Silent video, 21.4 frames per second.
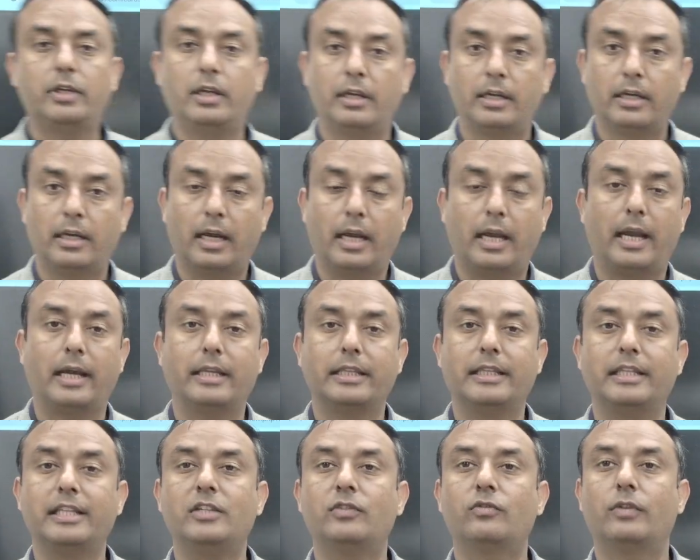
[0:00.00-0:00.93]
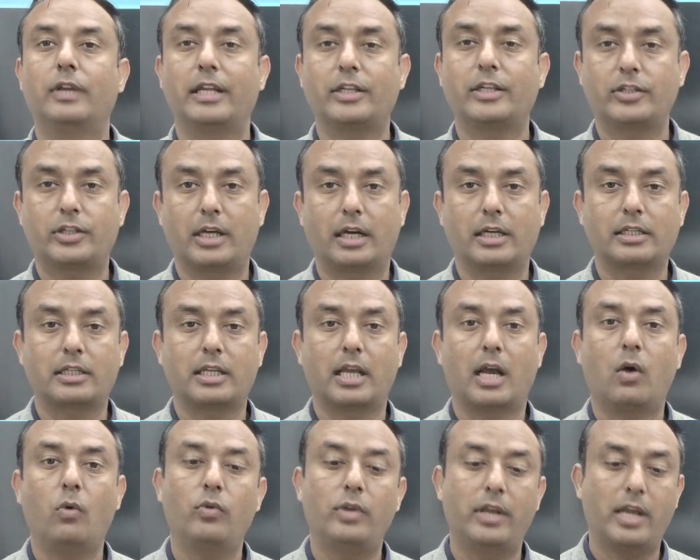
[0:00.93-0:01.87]
and these flashcards how
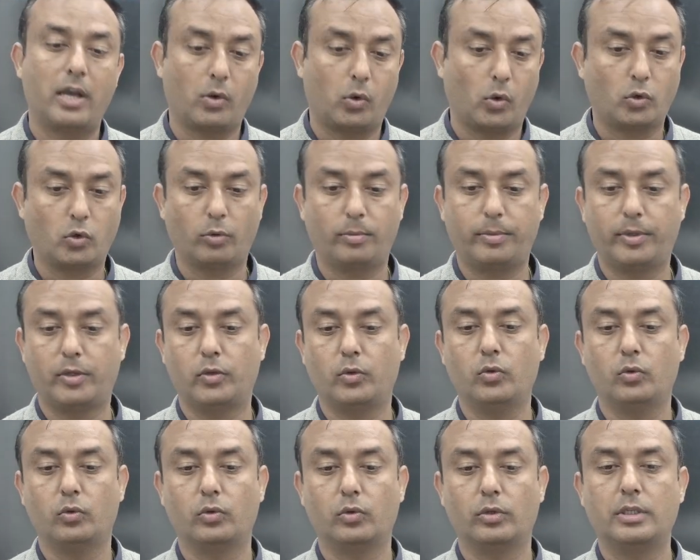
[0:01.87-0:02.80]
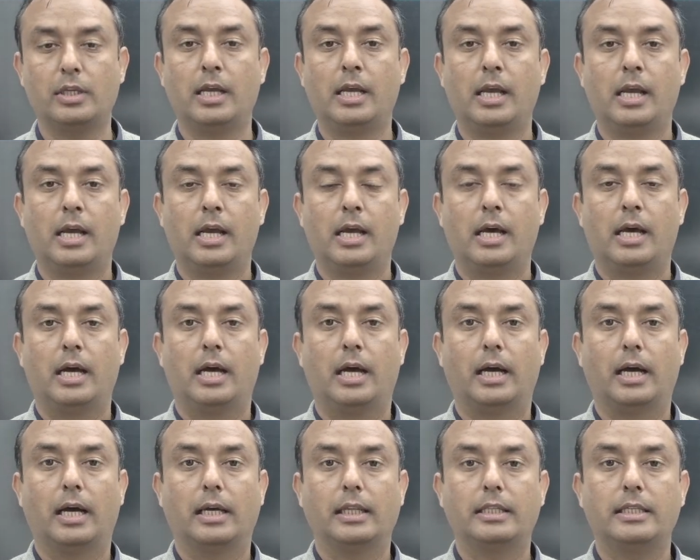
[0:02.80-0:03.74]
we are going to be used.
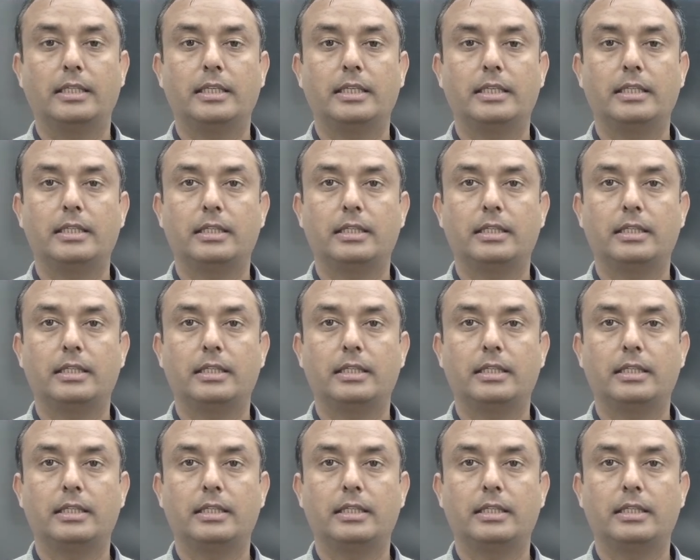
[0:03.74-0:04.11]
This is